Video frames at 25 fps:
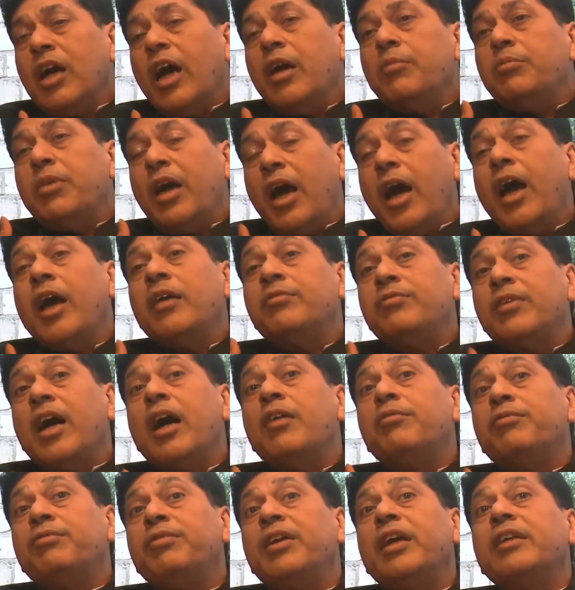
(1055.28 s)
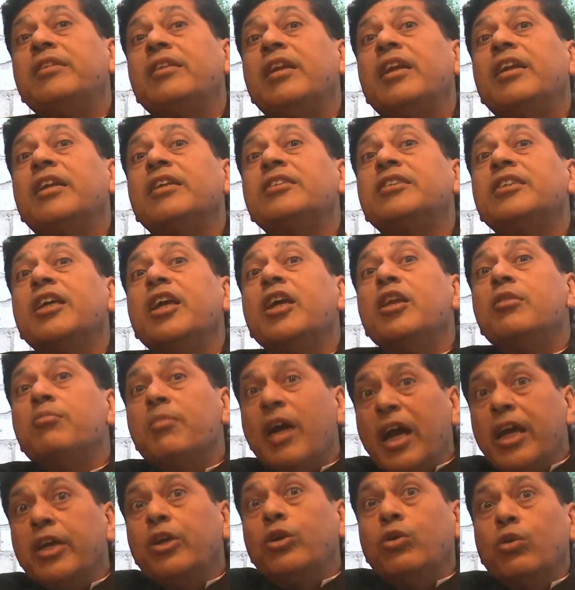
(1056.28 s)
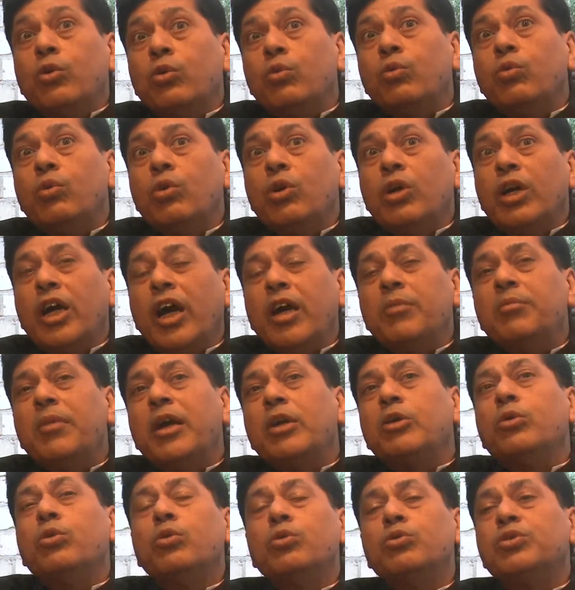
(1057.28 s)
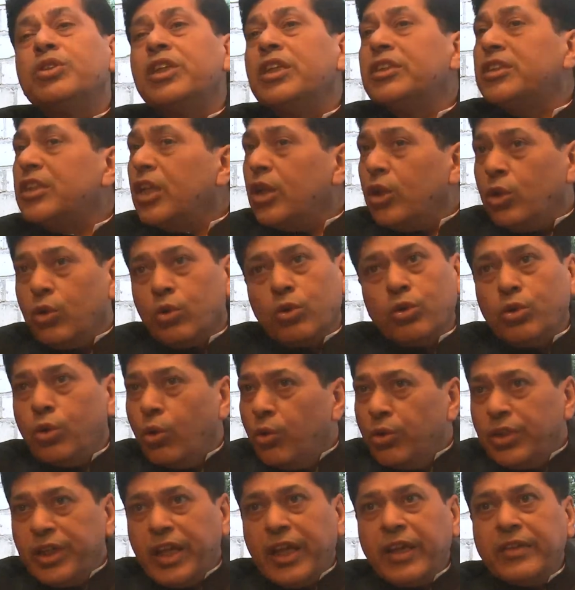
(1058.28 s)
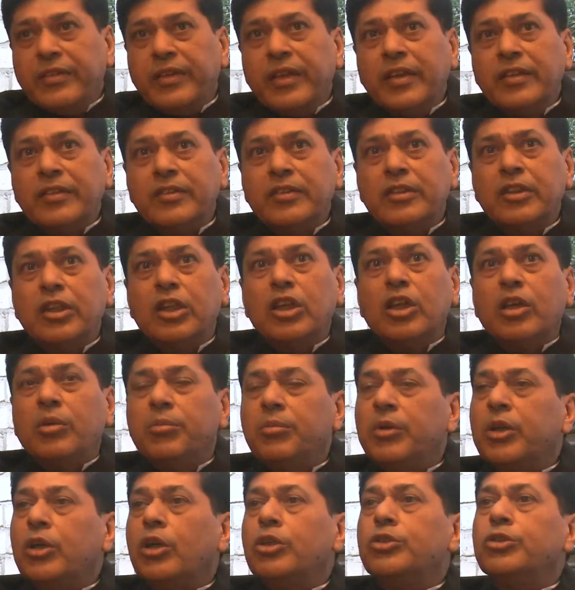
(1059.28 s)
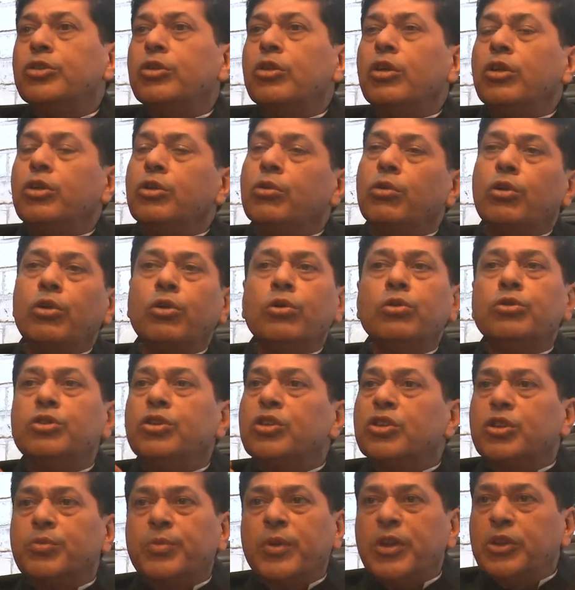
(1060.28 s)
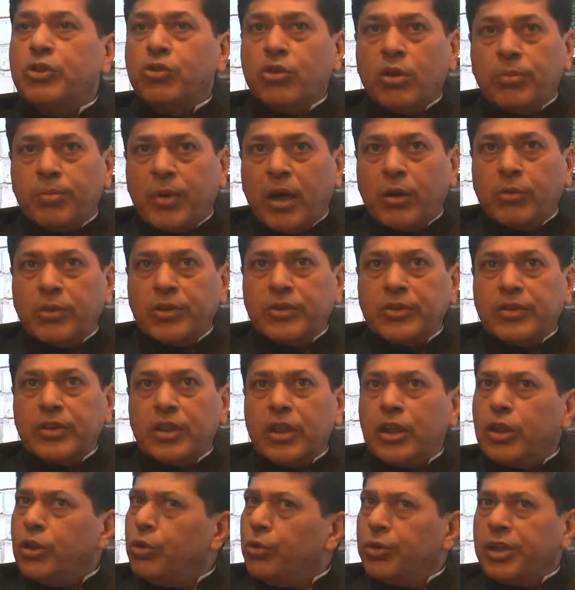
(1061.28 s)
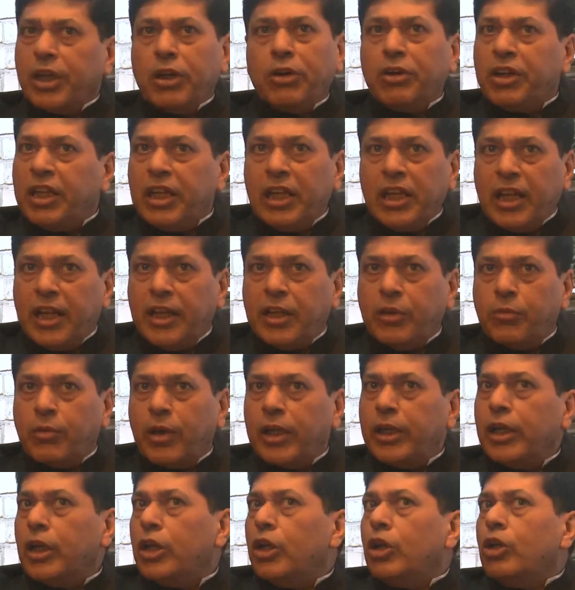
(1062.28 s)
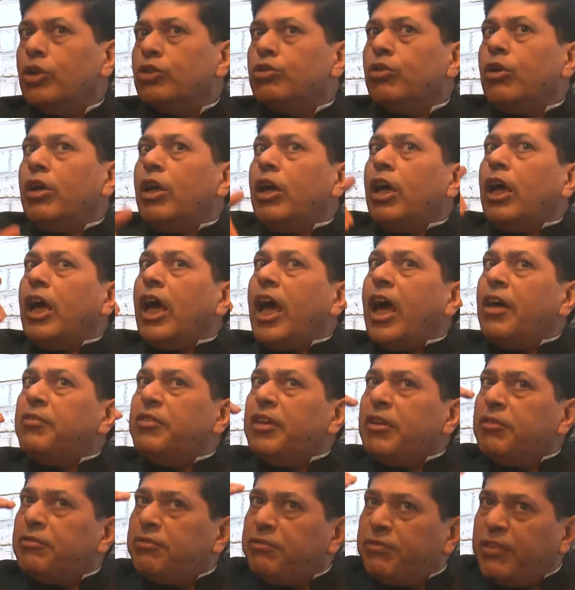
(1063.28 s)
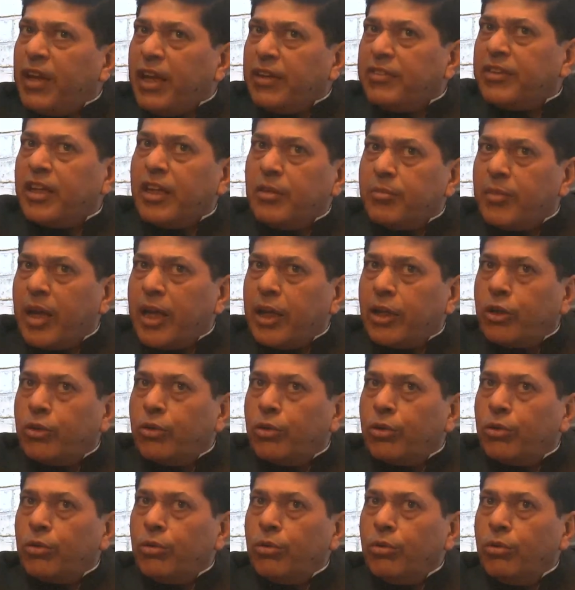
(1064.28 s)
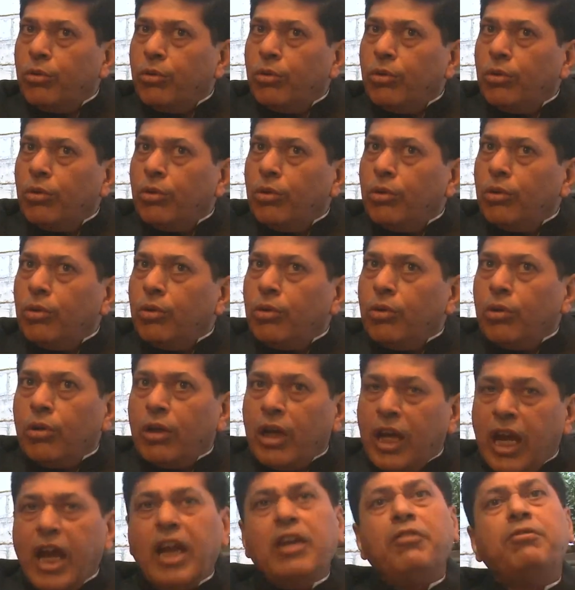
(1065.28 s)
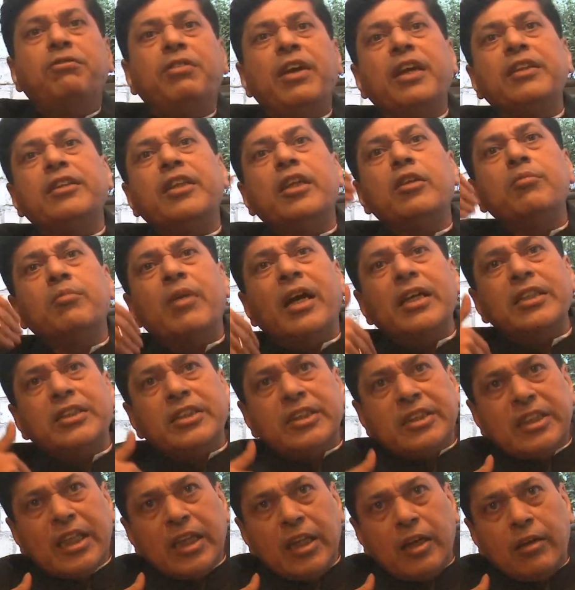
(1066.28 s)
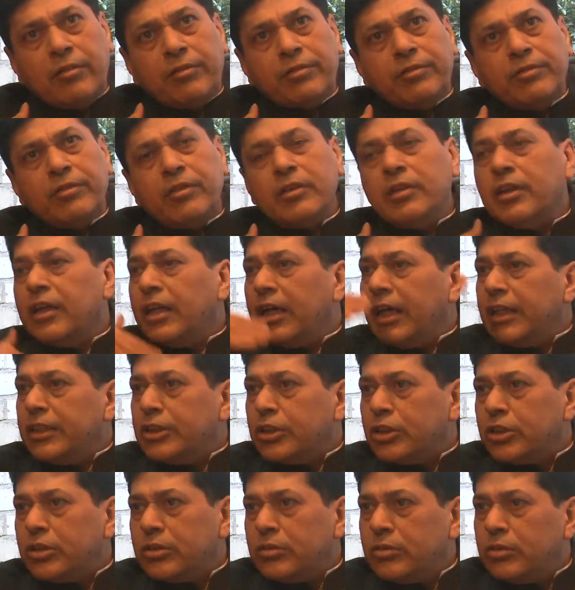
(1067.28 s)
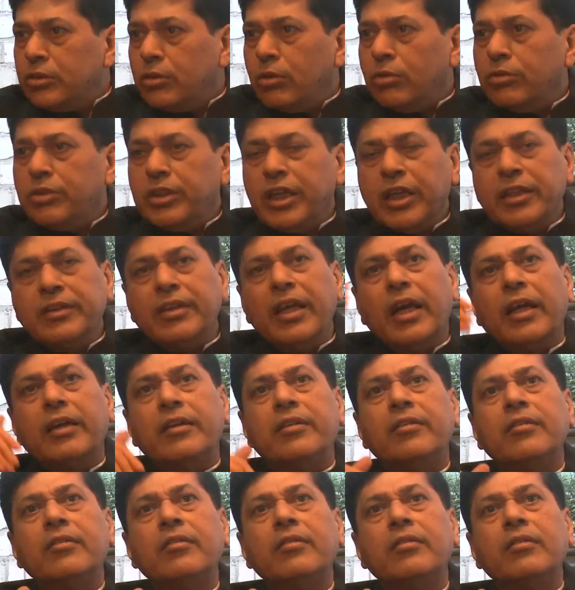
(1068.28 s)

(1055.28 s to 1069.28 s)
I have, I have faith, let us say, in my guru, and my guru says that, look, don't take this because you know you lose your spiritual powers. You cannot heal anyone. So, having faith in my guru and faith in myself, I don't take that.